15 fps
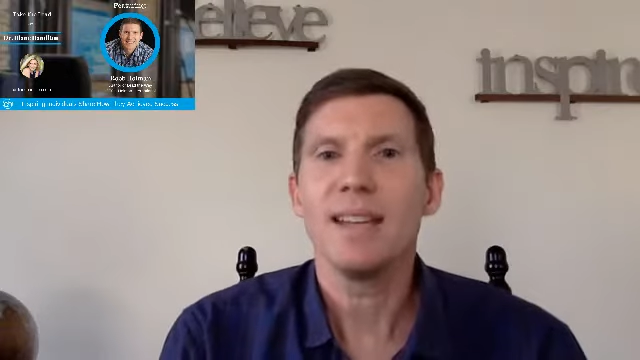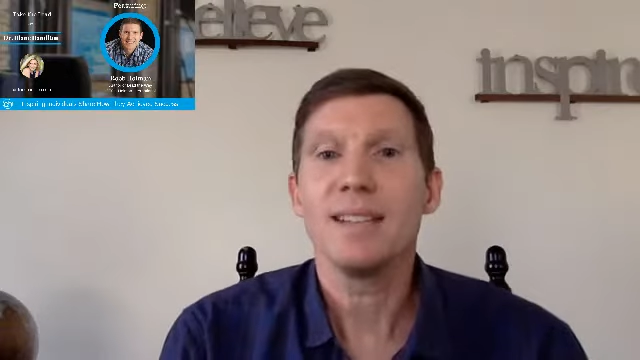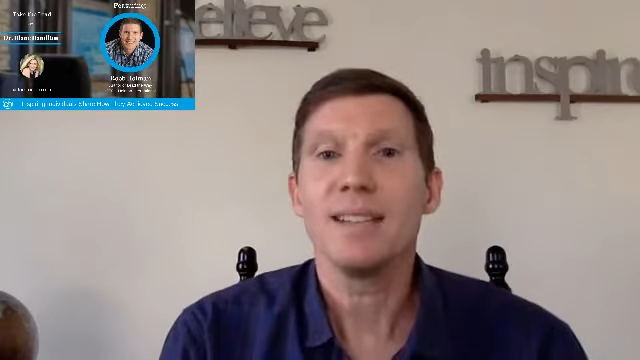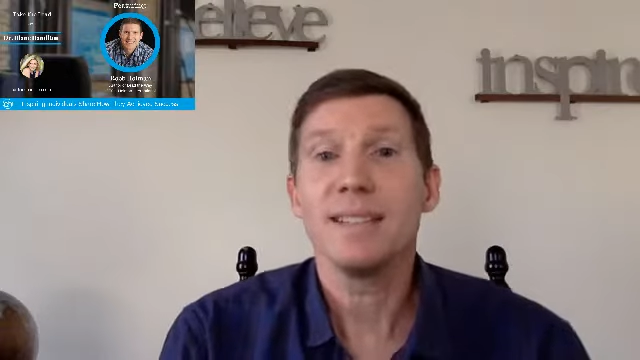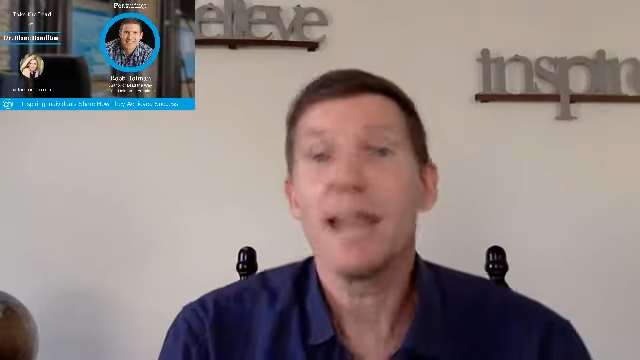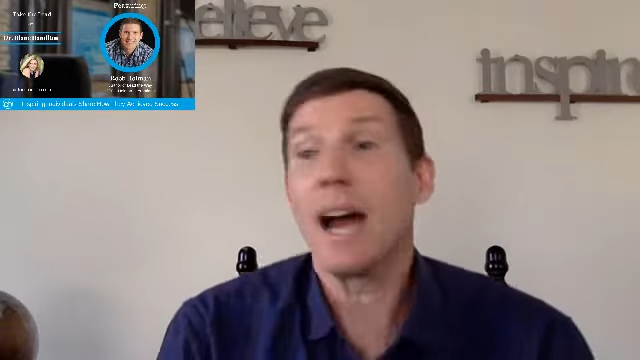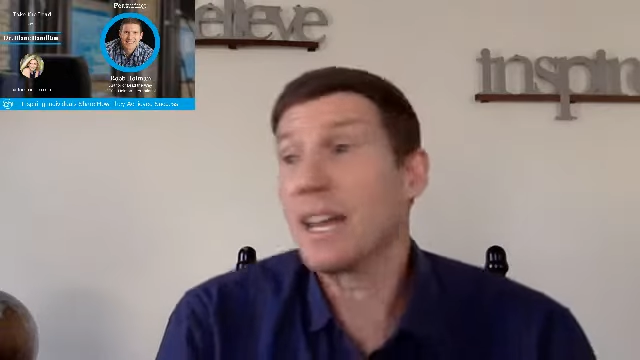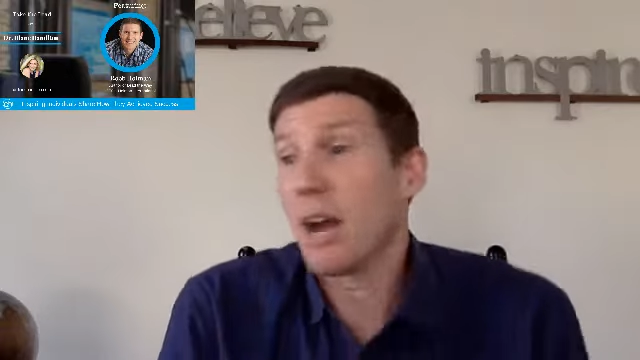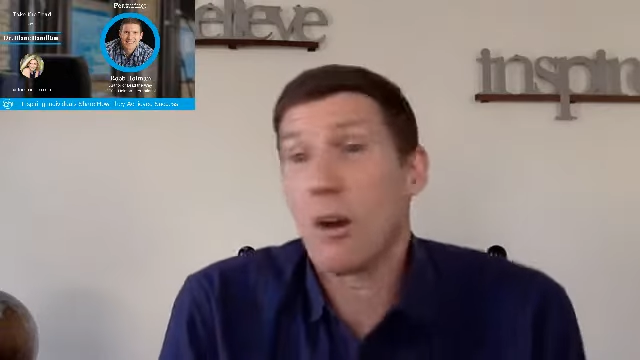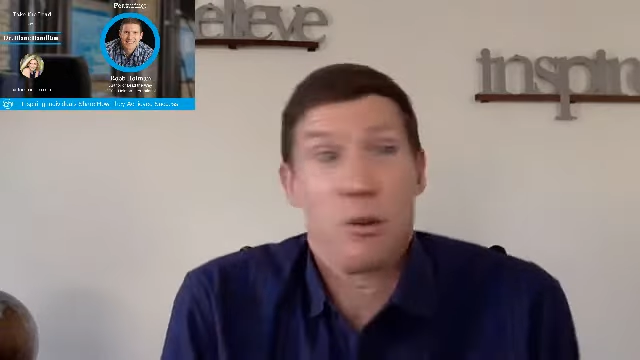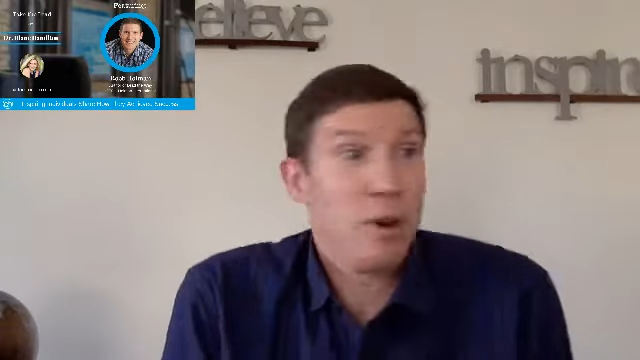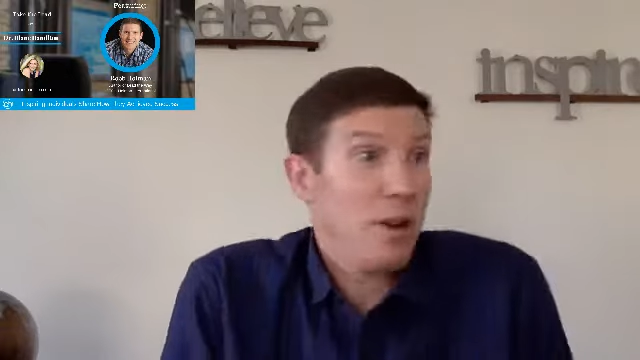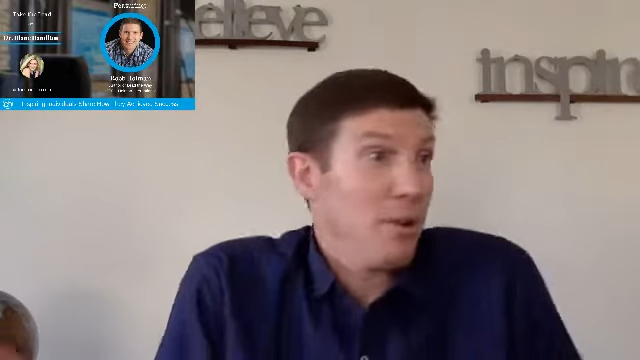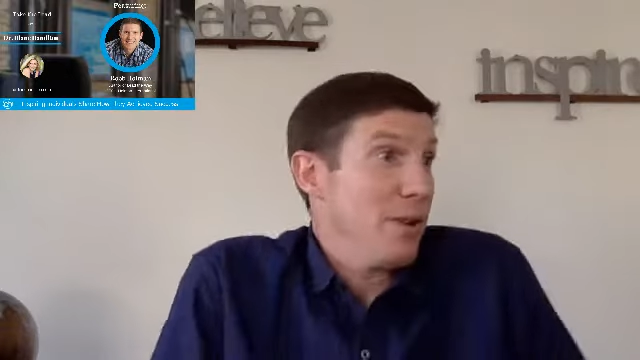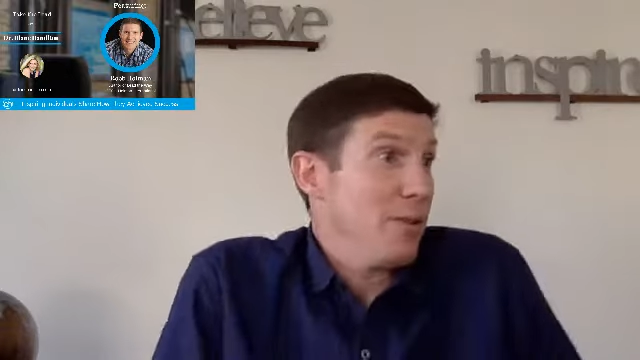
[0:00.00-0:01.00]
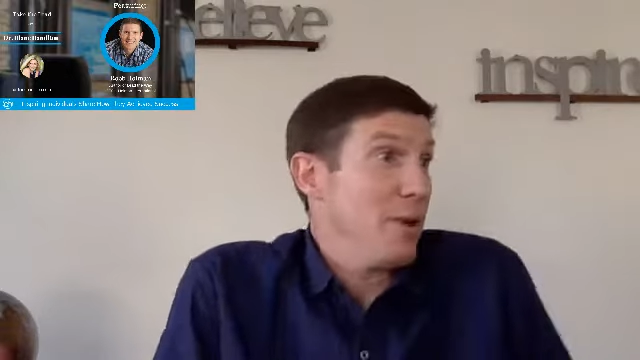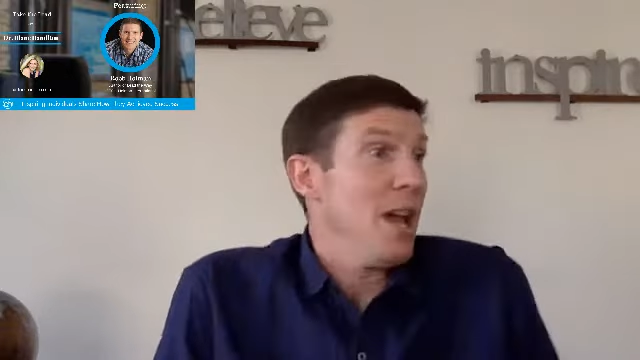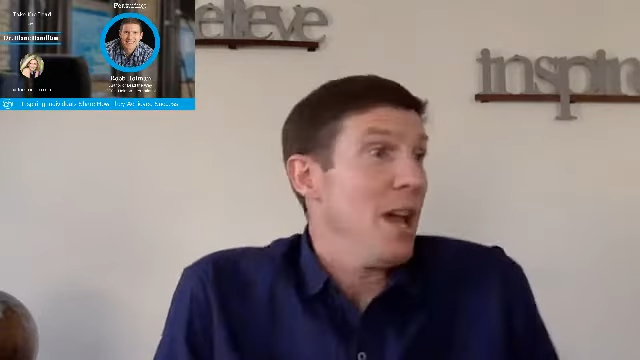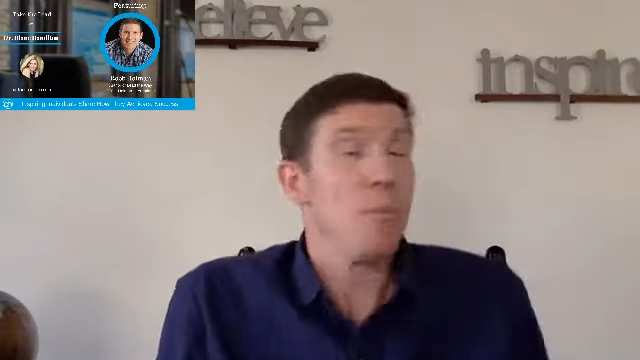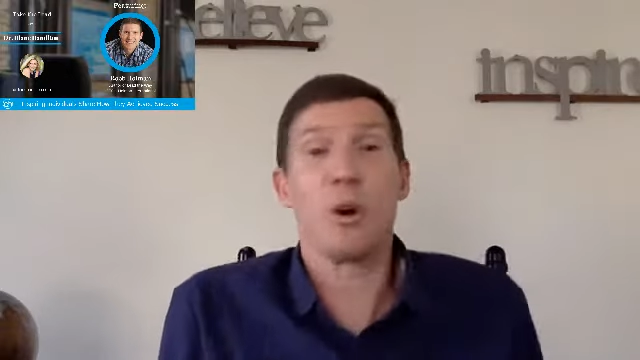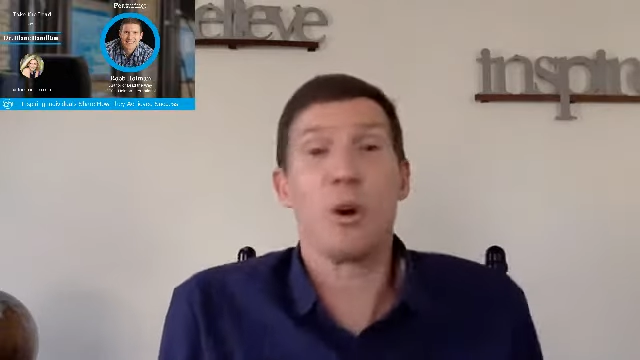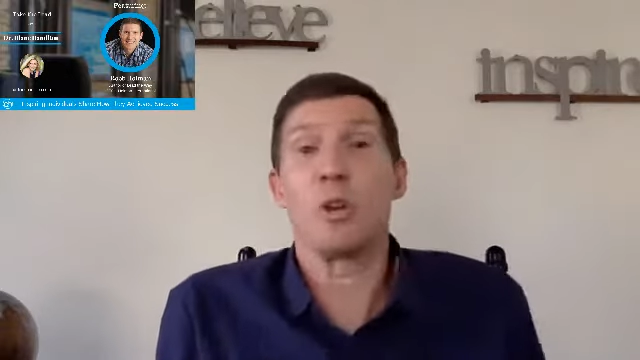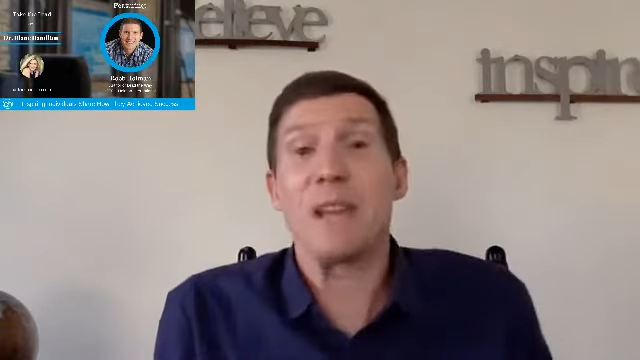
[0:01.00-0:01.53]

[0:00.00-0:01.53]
Yeah. Boy,